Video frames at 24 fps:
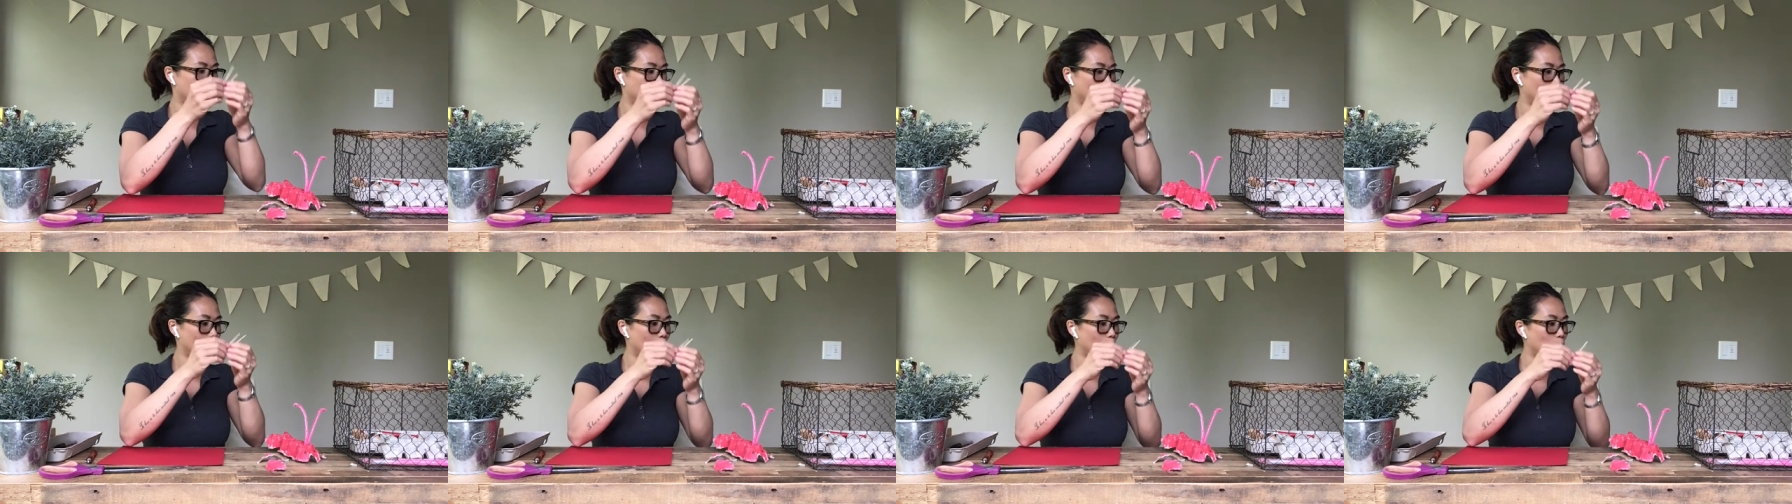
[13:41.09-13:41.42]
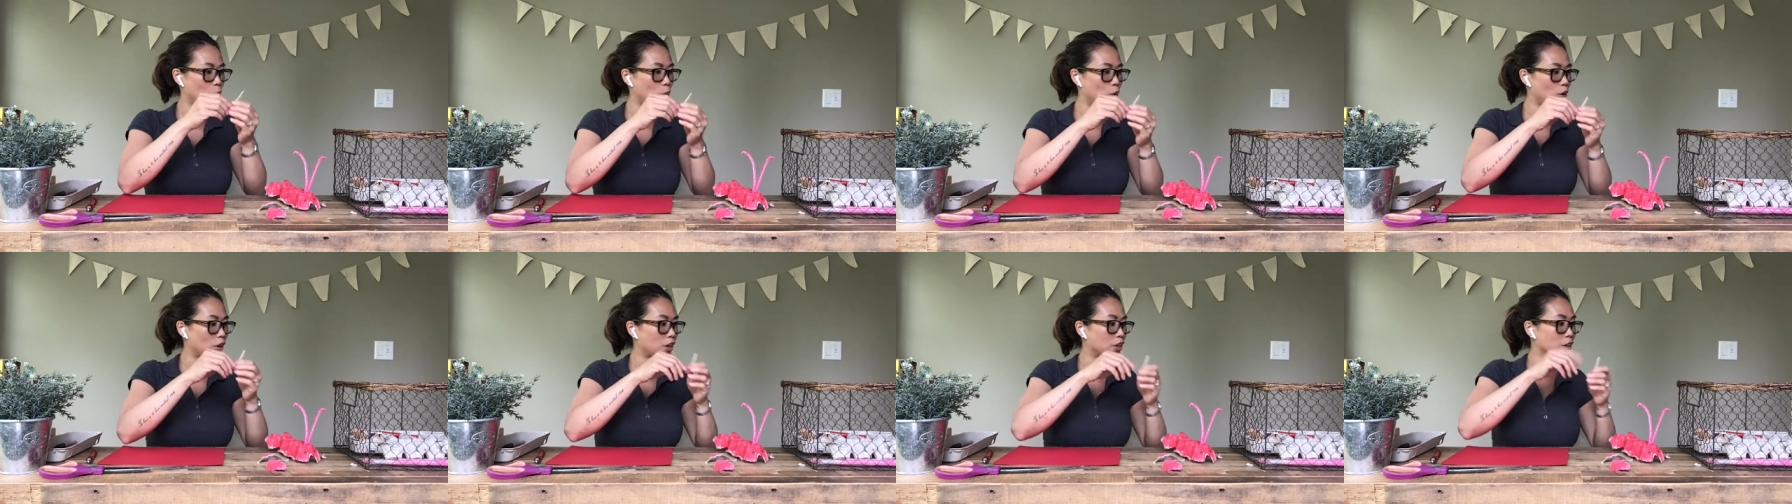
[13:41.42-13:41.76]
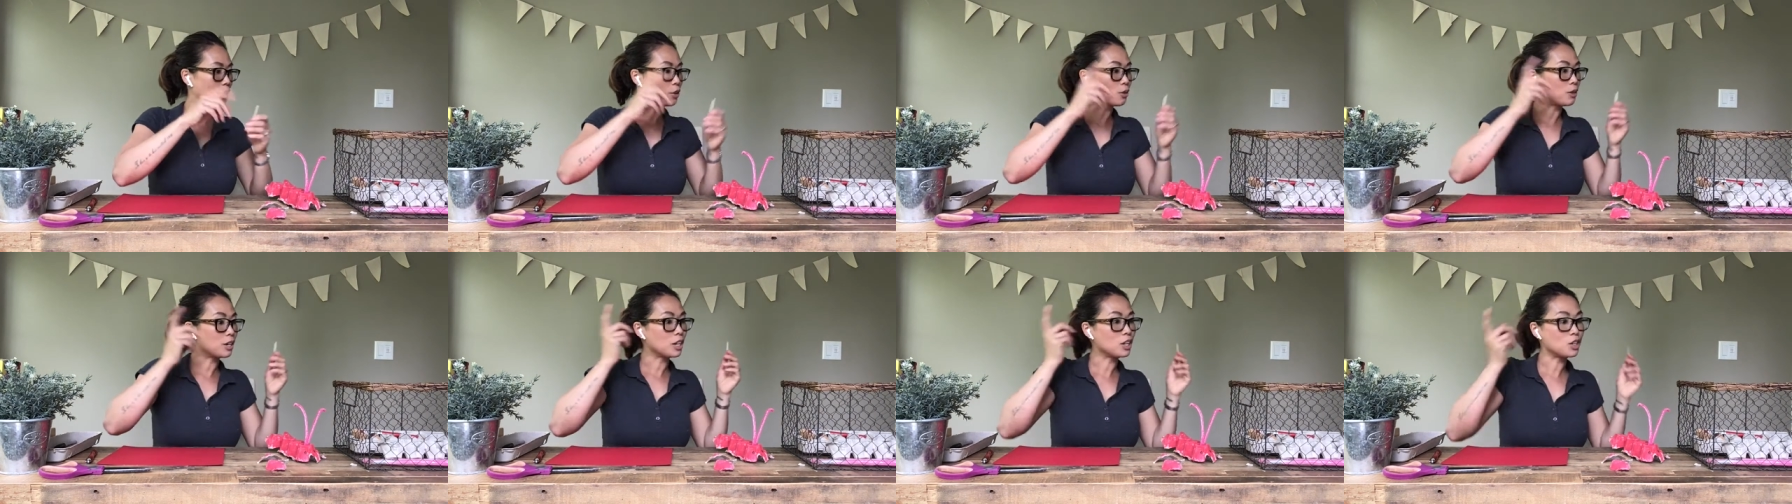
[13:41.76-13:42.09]
or
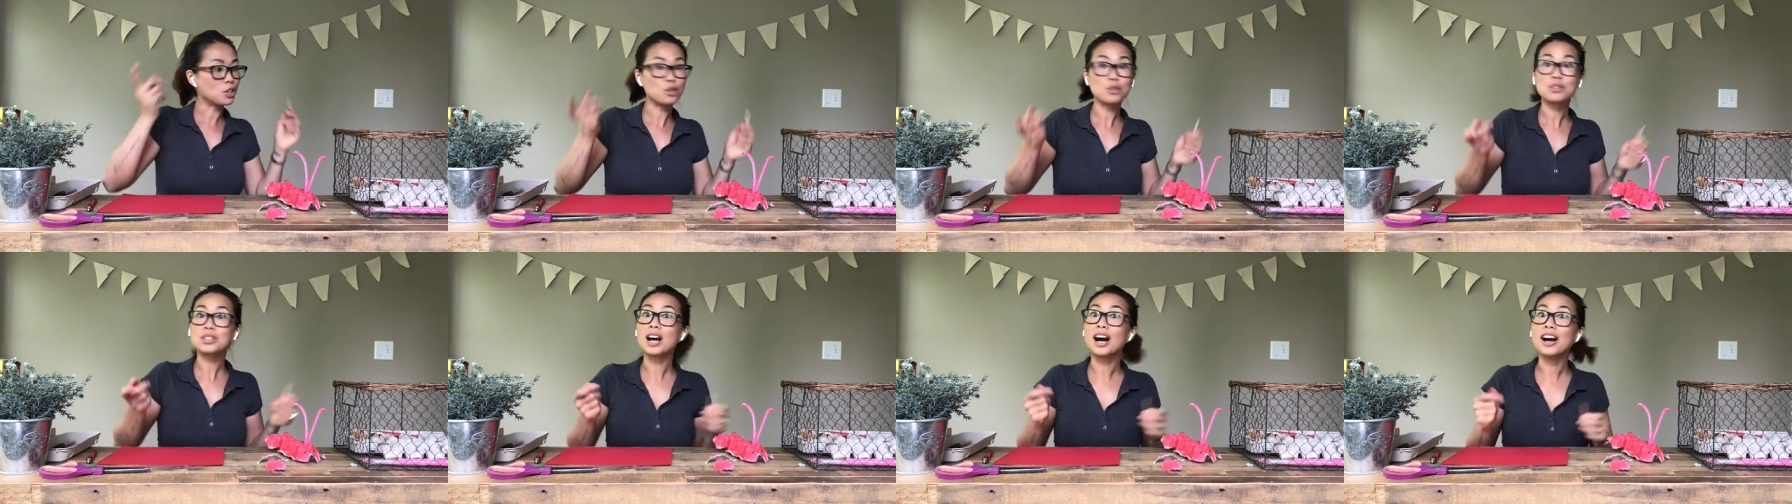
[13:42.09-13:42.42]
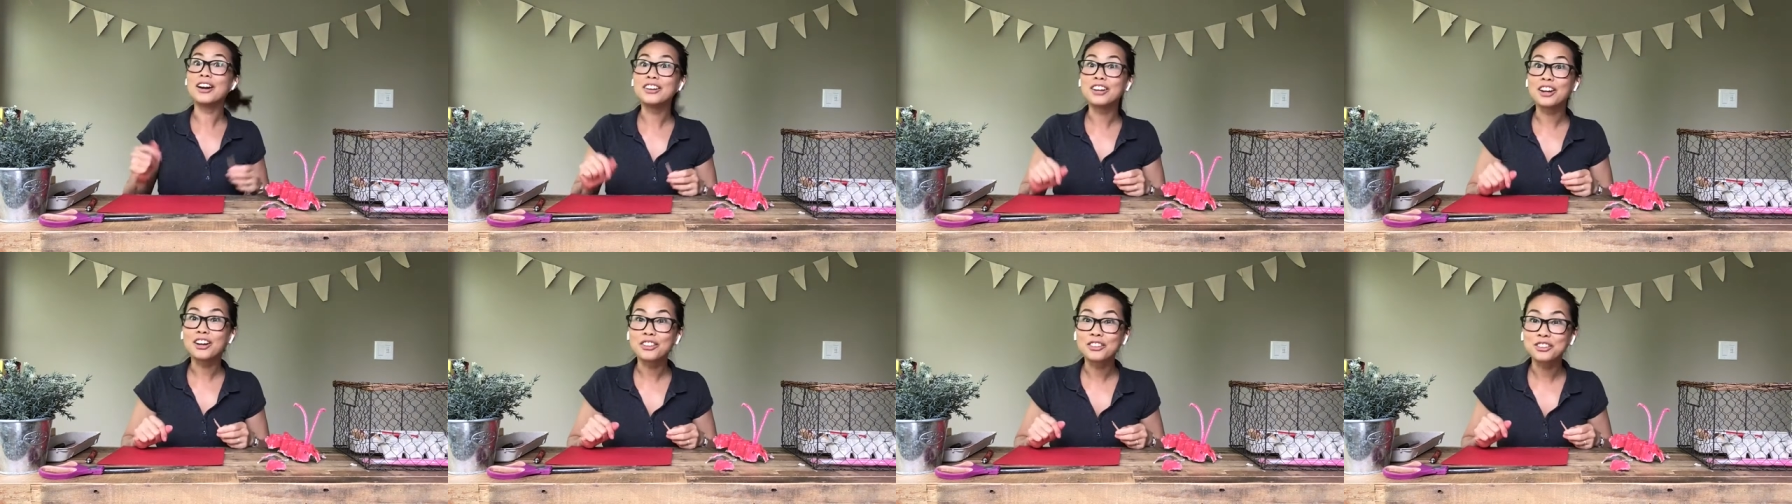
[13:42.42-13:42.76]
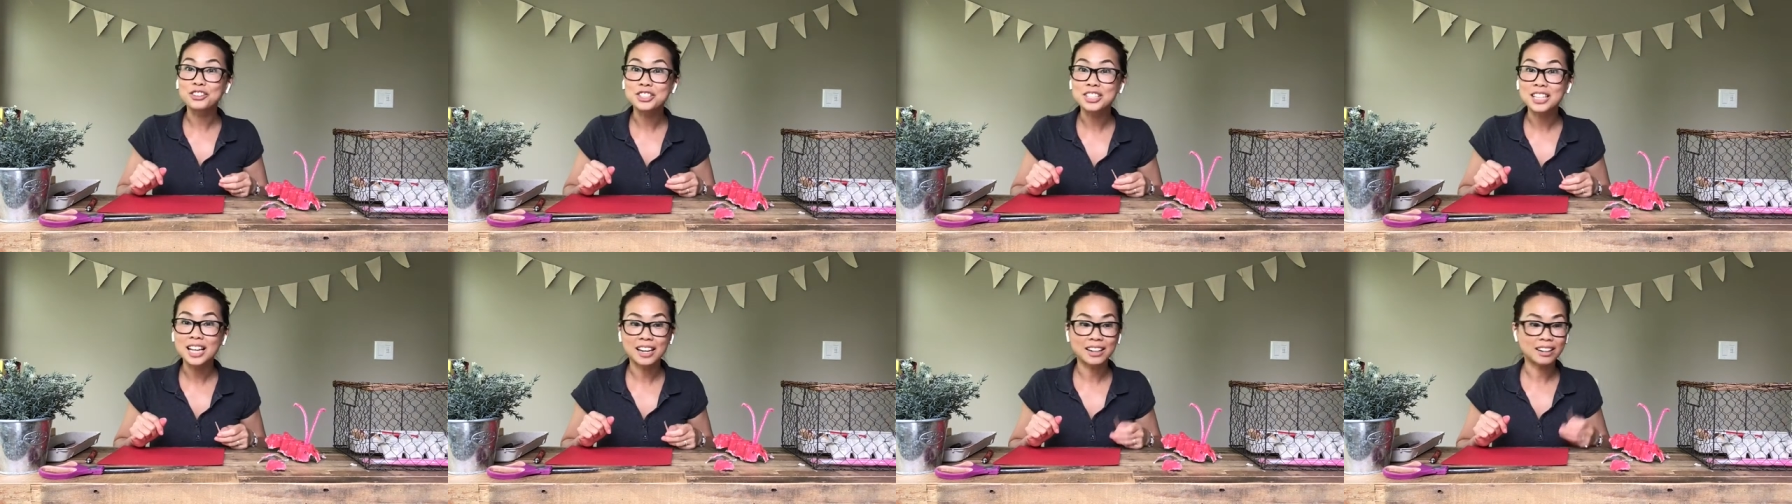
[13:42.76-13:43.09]
you can use another
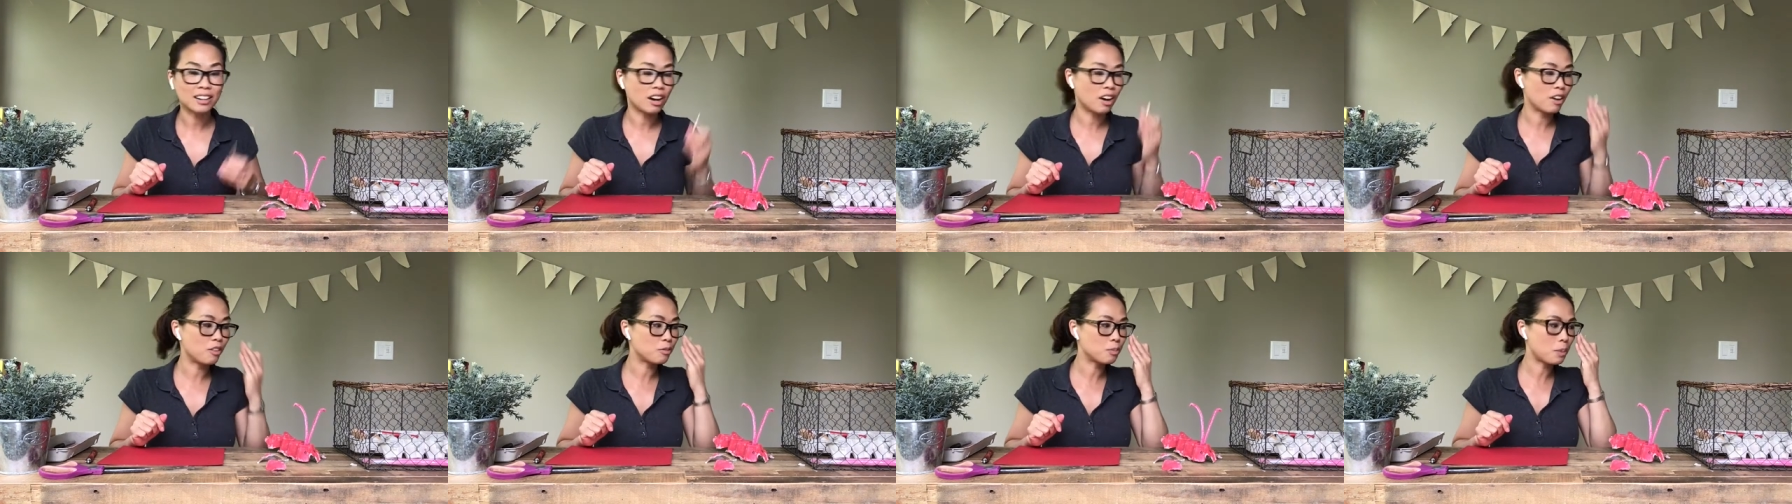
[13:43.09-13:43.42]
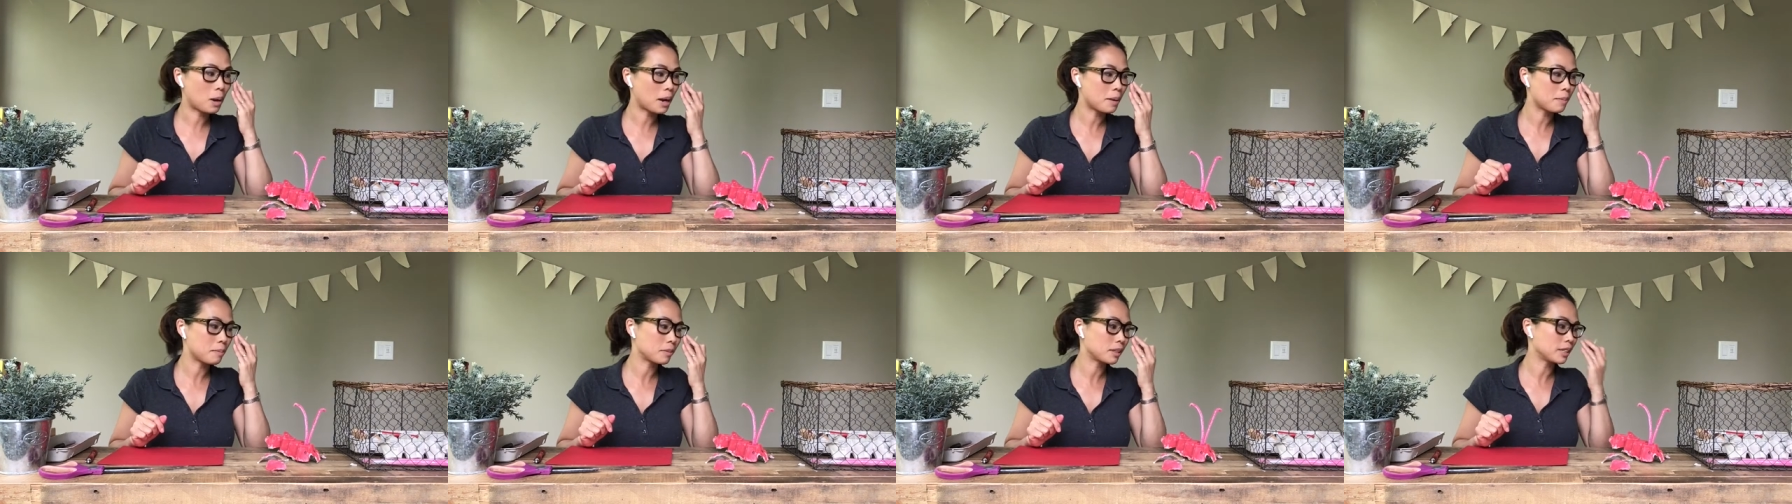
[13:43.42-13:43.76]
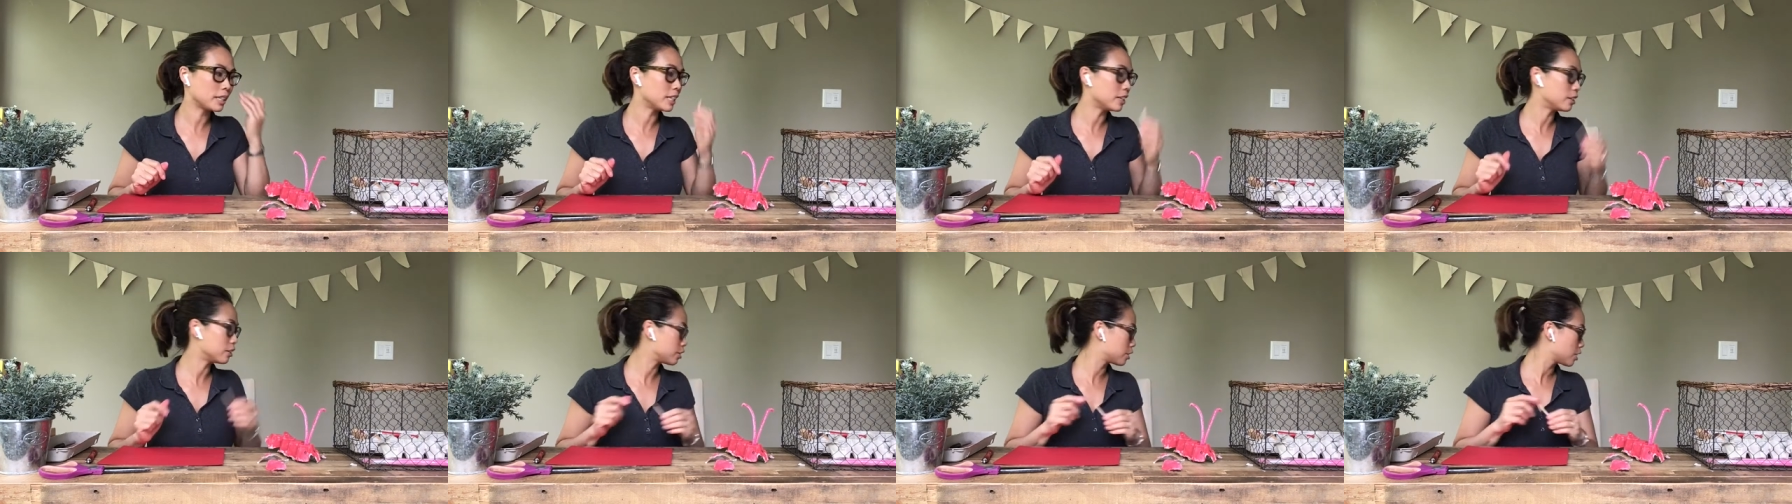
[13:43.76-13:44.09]
set of pipe
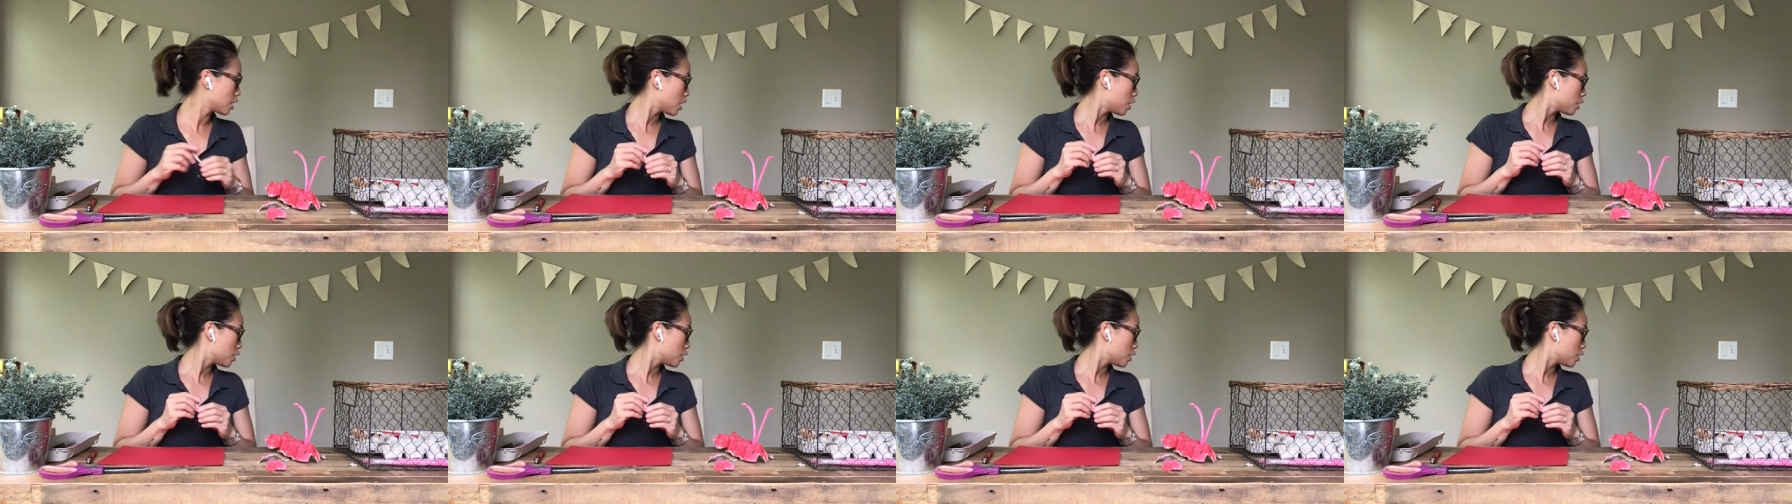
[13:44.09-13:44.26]
cleaners.